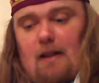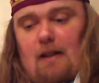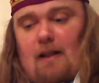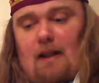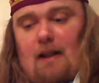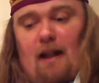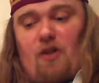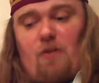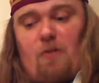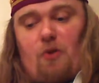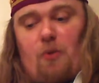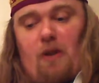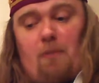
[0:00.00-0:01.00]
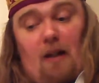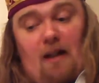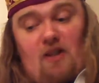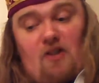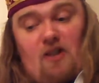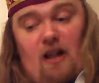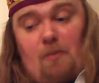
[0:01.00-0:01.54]
The connection between
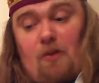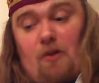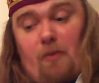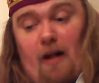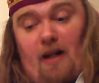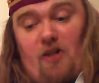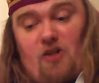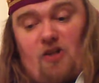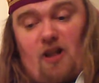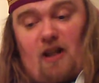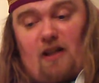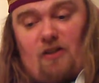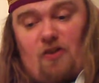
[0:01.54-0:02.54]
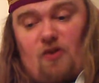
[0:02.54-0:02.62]
place name, cremation, and